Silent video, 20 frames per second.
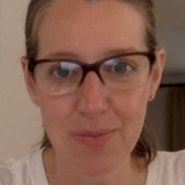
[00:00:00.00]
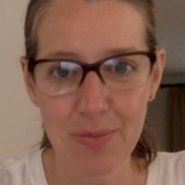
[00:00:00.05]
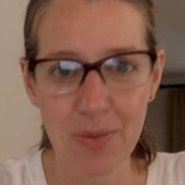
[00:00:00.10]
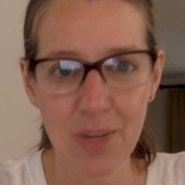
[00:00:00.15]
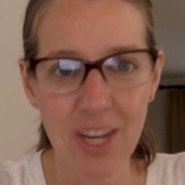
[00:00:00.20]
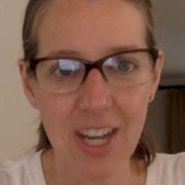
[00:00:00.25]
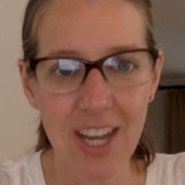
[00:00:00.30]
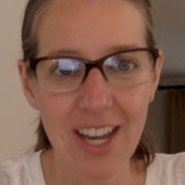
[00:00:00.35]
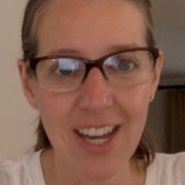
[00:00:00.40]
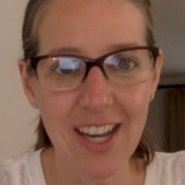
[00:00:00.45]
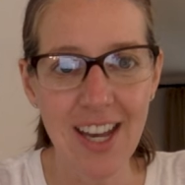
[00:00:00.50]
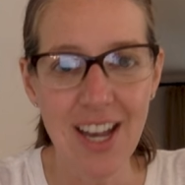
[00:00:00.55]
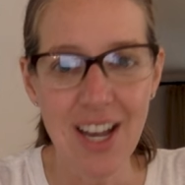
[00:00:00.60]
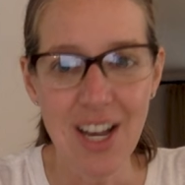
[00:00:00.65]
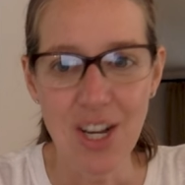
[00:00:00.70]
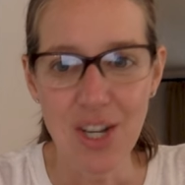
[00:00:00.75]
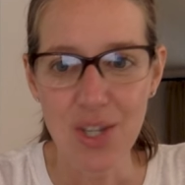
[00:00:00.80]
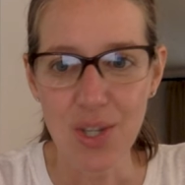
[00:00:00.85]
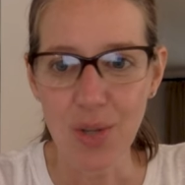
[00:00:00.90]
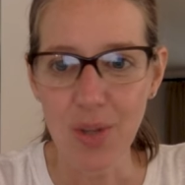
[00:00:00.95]
Okay,
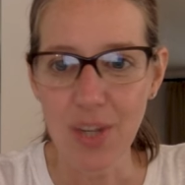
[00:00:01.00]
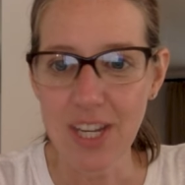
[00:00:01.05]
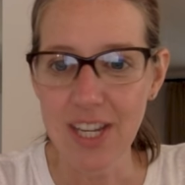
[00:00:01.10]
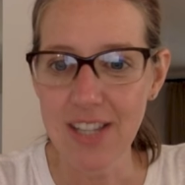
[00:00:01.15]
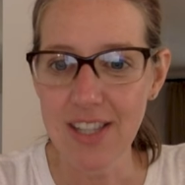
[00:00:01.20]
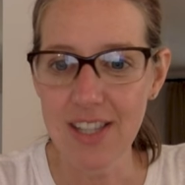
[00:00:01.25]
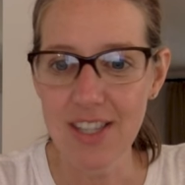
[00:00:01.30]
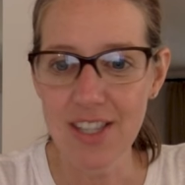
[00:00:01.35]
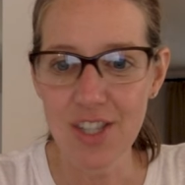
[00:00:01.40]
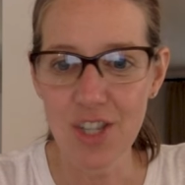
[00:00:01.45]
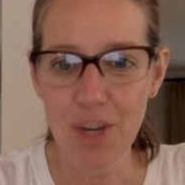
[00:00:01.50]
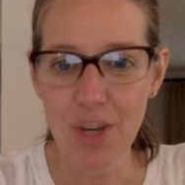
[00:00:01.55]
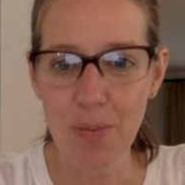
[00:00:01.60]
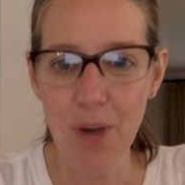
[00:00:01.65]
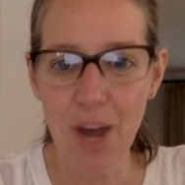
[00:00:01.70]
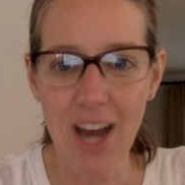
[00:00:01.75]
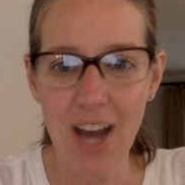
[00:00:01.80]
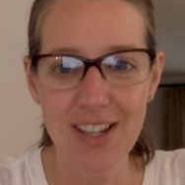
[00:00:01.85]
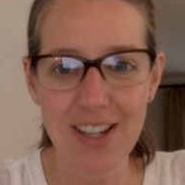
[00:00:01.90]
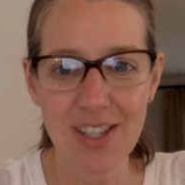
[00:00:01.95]
so this is your
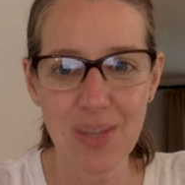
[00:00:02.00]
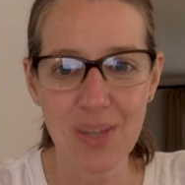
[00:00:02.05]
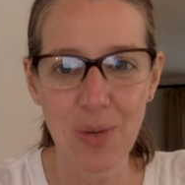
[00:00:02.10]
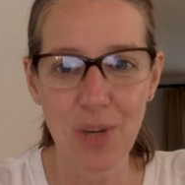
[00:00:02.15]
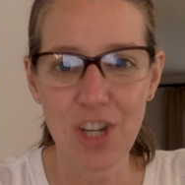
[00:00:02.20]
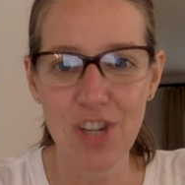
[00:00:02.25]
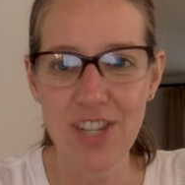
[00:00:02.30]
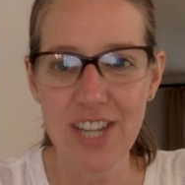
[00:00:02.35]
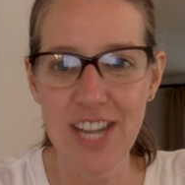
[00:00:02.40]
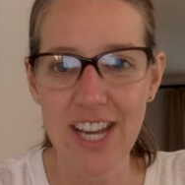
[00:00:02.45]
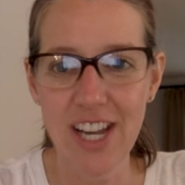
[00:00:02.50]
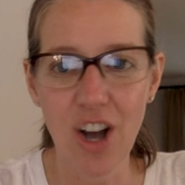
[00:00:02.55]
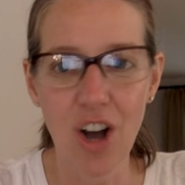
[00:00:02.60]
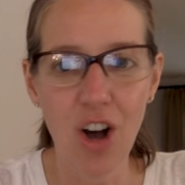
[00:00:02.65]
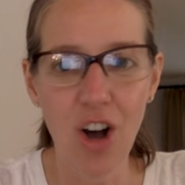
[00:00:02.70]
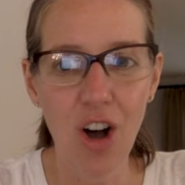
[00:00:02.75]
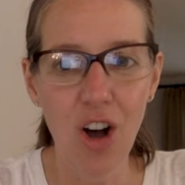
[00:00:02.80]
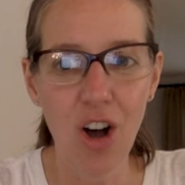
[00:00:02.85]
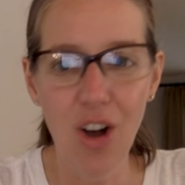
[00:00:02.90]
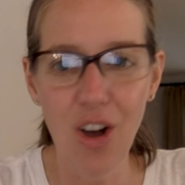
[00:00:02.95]
practice where you take
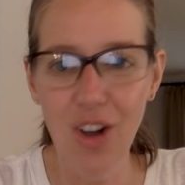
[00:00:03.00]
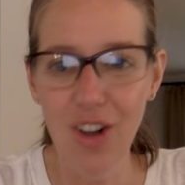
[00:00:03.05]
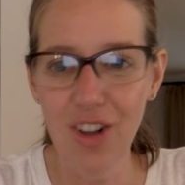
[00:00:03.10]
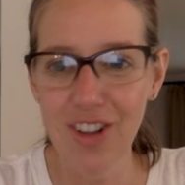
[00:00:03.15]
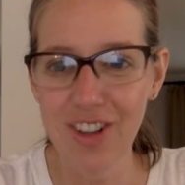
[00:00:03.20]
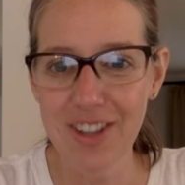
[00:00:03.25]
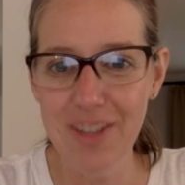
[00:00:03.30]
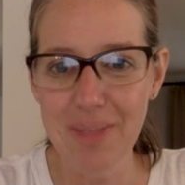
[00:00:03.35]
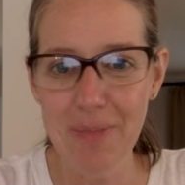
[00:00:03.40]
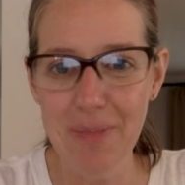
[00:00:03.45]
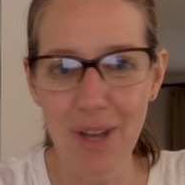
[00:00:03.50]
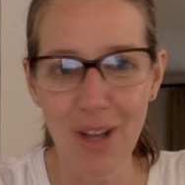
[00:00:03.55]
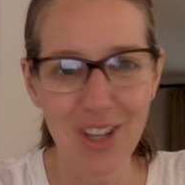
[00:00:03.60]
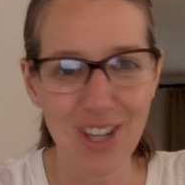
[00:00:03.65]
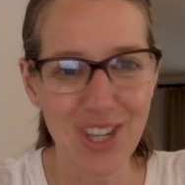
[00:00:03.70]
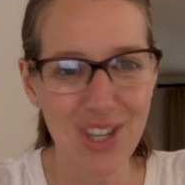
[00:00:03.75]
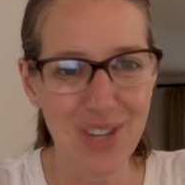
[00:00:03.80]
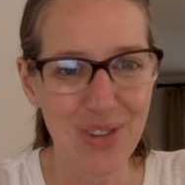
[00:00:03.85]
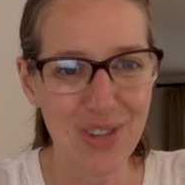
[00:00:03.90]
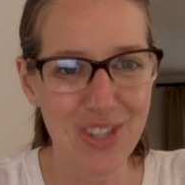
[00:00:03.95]
all the
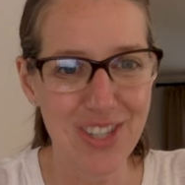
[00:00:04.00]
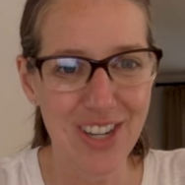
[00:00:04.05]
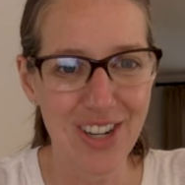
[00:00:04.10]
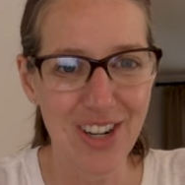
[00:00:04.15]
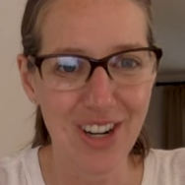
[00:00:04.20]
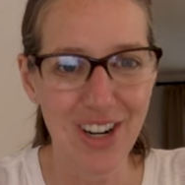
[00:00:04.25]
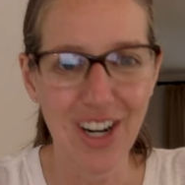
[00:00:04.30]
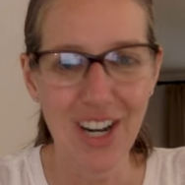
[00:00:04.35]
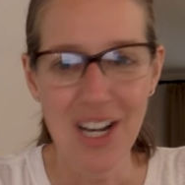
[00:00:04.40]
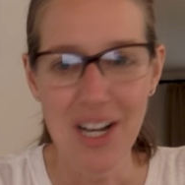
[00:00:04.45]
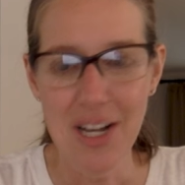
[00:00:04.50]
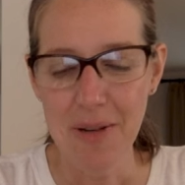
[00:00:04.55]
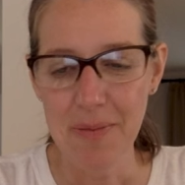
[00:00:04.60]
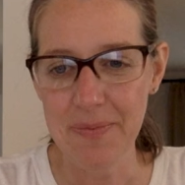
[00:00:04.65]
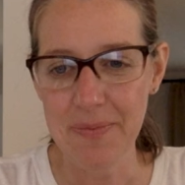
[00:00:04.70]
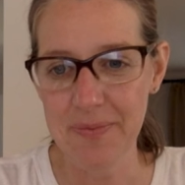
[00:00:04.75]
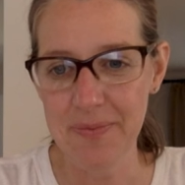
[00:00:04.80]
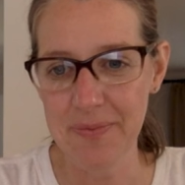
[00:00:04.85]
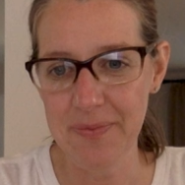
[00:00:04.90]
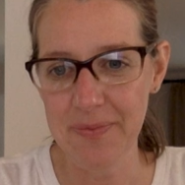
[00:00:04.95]
molecules that are
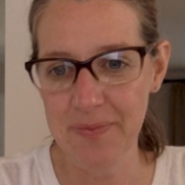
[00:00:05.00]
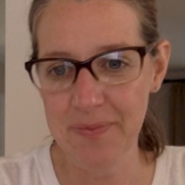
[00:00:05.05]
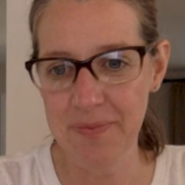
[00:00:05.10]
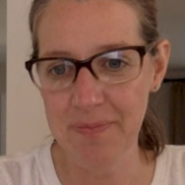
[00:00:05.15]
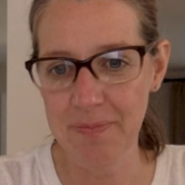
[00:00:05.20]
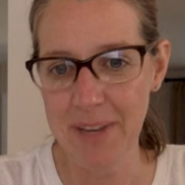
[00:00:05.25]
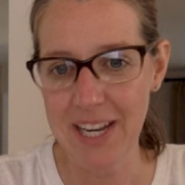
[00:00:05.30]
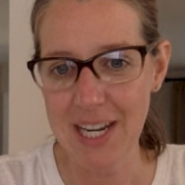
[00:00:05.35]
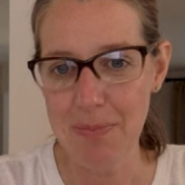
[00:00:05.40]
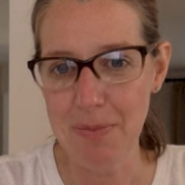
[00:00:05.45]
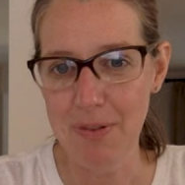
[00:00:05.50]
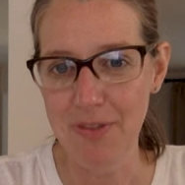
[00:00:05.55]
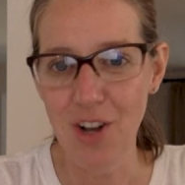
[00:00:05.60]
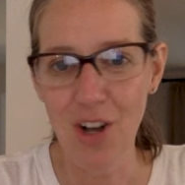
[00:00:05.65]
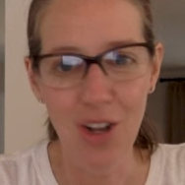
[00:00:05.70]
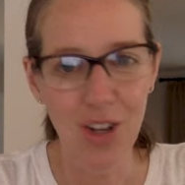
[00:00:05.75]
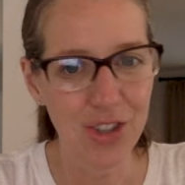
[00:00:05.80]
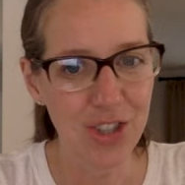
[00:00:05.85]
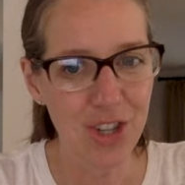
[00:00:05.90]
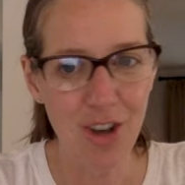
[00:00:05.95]
made up of
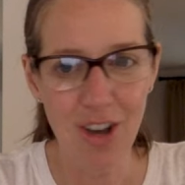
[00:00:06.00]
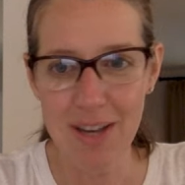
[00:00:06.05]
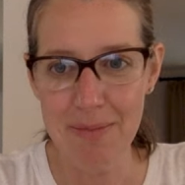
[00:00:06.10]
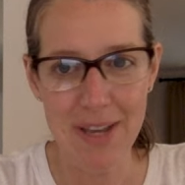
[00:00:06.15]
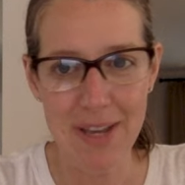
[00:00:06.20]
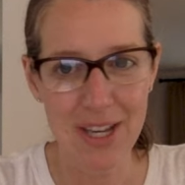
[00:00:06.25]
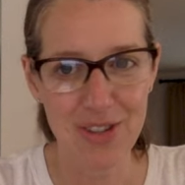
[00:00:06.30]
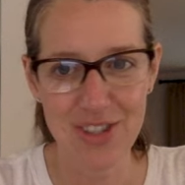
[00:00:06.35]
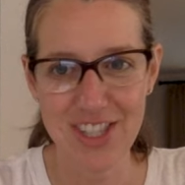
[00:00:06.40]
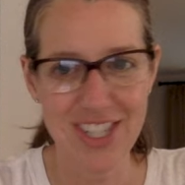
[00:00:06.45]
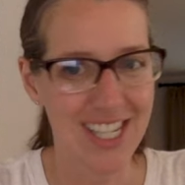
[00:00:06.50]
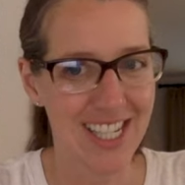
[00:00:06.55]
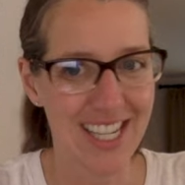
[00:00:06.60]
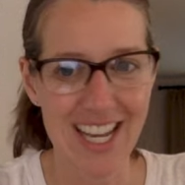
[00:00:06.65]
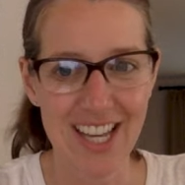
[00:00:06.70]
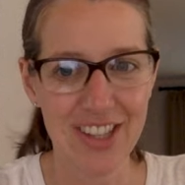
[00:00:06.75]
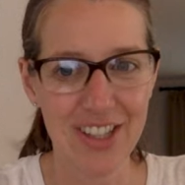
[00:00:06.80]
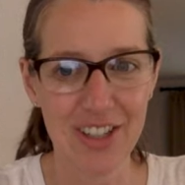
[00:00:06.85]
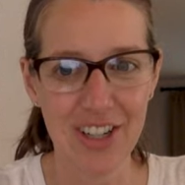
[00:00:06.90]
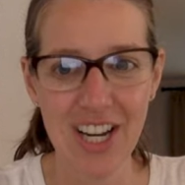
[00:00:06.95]
all nonmetals
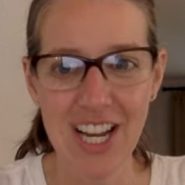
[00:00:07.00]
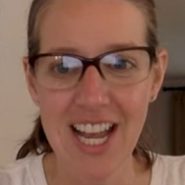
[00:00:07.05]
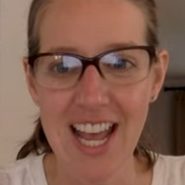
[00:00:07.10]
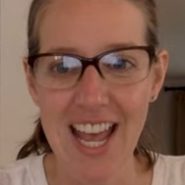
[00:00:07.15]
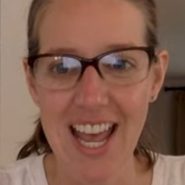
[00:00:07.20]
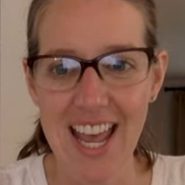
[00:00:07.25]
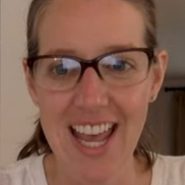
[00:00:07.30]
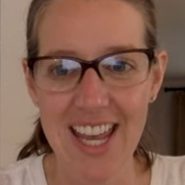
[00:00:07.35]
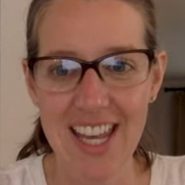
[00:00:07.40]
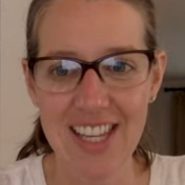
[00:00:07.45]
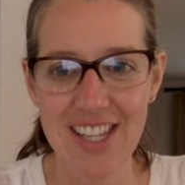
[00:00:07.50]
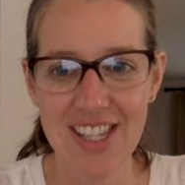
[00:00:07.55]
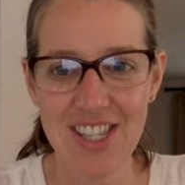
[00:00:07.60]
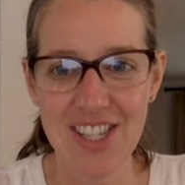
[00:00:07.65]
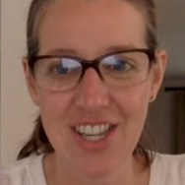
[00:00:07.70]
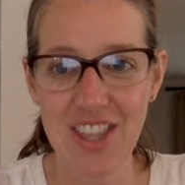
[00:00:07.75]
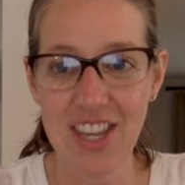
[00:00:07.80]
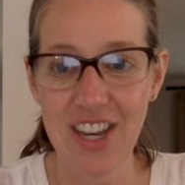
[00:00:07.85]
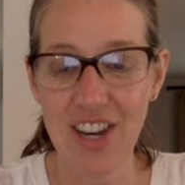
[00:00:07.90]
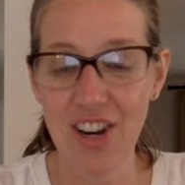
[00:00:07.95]
together, and
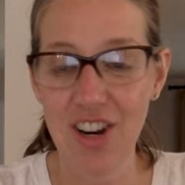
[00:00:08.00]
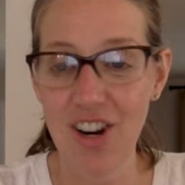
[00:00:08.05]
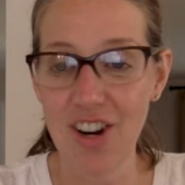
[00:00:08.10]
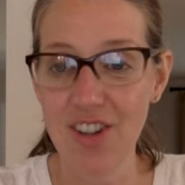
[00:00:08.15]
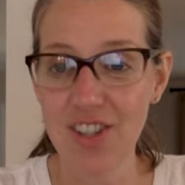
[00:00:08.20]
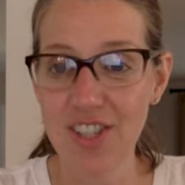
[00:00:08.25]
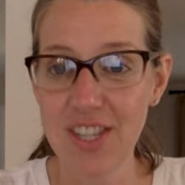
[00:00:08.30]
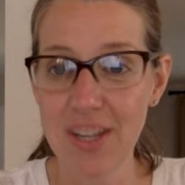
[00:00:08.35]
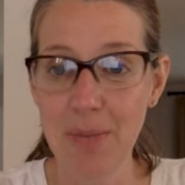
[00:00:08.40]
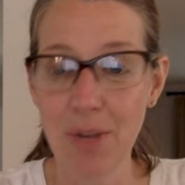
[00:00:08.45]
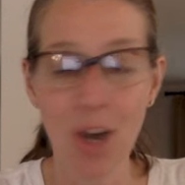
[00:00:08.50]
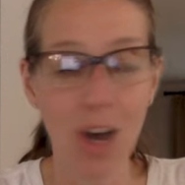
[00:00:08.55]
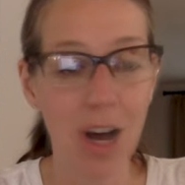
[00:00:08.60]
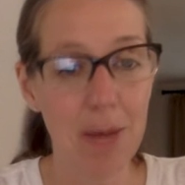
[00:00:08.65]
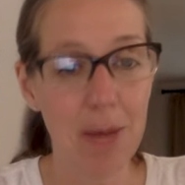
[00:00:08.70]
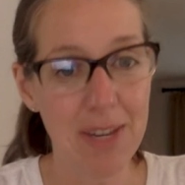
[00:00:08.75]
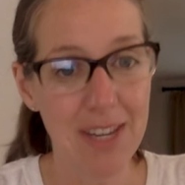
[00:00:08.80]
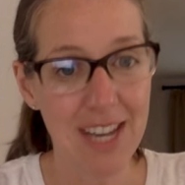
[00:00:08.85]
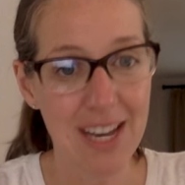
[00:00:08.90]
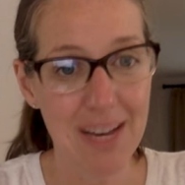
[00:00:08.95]
there are some
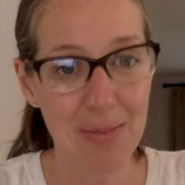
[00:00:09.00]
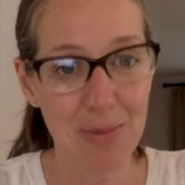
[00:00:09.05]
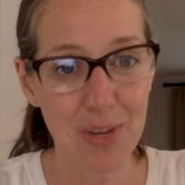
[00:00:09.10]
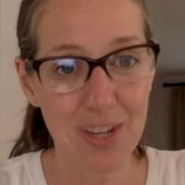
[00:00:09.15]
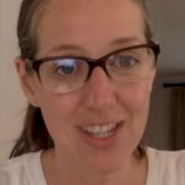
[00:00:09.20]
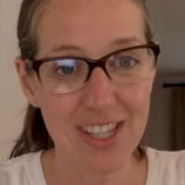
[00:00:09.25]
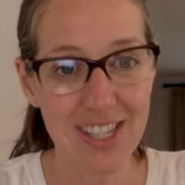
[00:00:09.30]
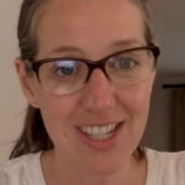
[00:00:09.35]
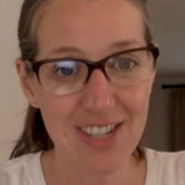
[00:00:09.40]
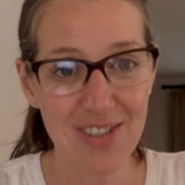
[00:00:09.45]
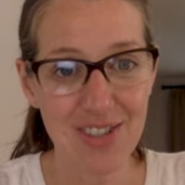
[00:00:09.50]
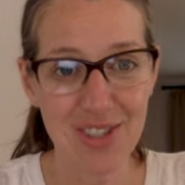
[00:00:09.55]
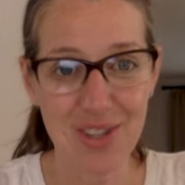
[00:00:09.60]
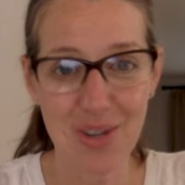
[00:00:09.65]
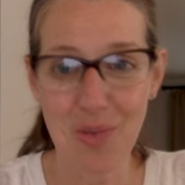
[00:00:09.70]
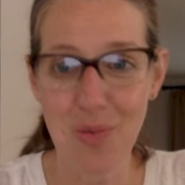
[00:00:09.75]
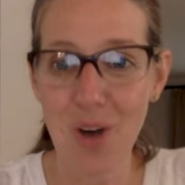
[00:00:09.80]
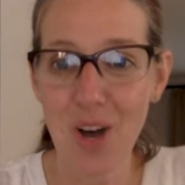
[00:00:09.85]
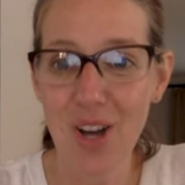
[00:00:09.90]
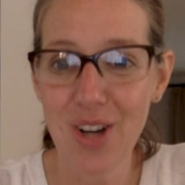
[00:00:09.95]
common named ones here. So
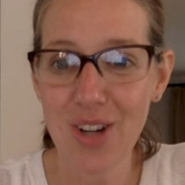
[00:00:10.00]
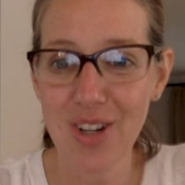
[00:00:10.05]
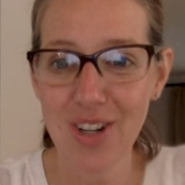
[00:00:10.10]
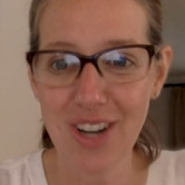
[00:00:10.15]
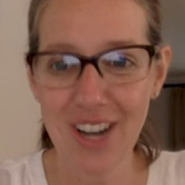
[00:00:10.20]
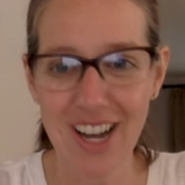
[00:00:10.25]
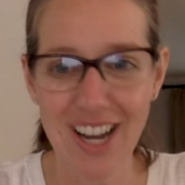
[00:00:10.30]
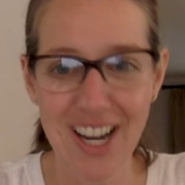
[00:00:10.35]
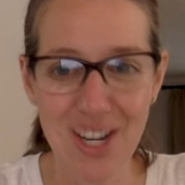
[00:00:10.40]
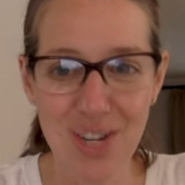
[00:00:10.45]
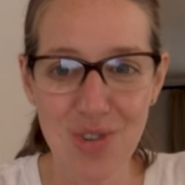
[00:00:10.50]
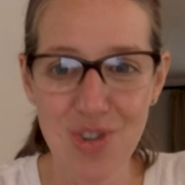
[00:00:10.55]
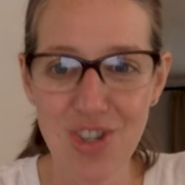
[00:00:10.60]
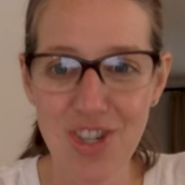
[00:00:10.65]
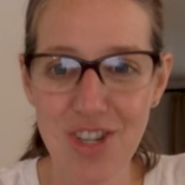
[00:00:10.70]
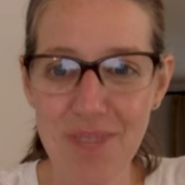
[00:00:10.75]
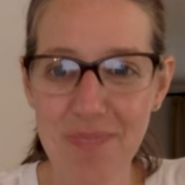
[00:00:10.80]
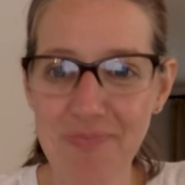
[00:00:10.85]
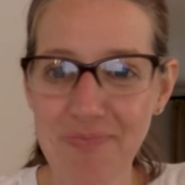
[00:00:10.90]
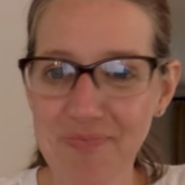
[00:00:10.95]
water,
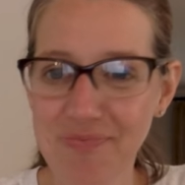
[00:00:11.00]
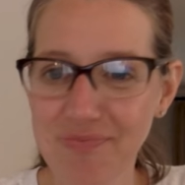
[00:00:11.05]
hydrogen,